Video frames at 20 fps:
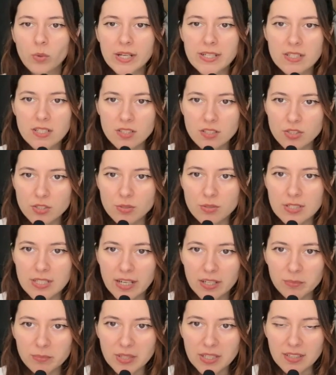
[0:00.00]
didn't you
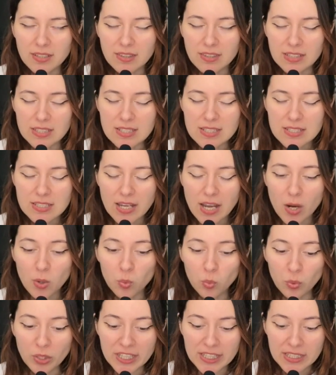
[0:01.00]
tell me this a
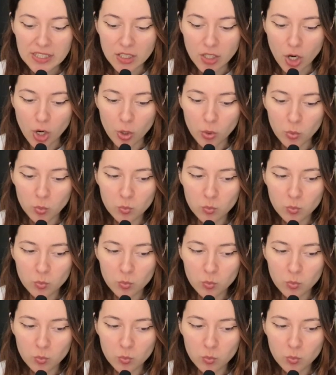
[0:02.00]
week ago?